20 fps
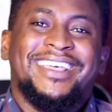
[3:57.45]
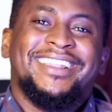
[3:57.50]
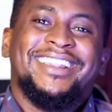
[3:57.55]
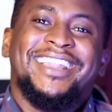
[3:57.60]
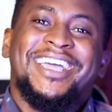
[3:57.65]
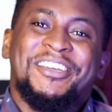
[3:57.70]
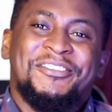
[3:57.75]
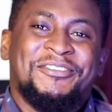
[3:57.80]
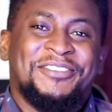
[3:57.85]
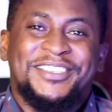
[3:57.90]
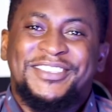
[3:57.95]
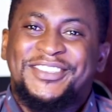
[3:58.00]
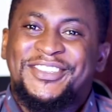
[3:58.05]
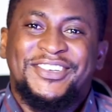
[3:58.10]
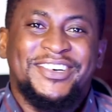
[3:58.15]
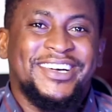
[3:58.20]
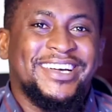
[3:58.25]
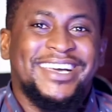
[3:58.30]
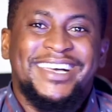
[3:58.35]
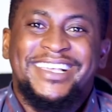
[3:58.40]
Life is
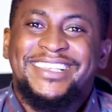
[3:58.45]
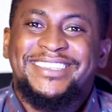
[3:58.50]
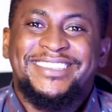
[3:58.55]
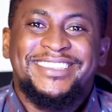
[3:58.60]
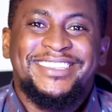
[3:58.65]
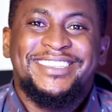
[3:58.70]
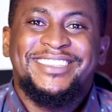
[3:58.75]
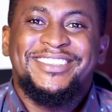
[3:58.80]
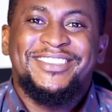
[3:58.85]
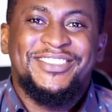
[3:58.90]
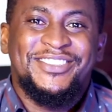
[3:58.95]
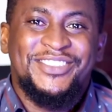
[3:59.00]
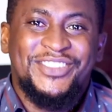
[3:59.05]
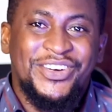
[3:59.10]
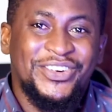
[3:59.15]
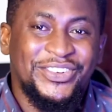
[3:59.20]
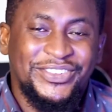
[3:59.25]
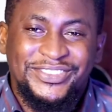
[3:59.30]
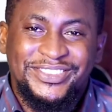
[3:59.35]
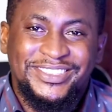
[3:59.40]
not cast in
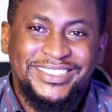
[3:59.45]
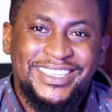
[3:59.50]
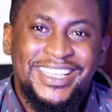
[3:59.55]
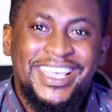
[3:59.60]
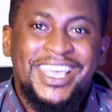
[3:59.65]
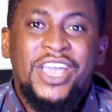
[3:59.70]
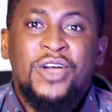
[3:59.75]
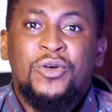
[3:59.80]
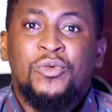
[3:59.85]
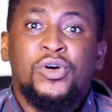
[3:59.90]
stones.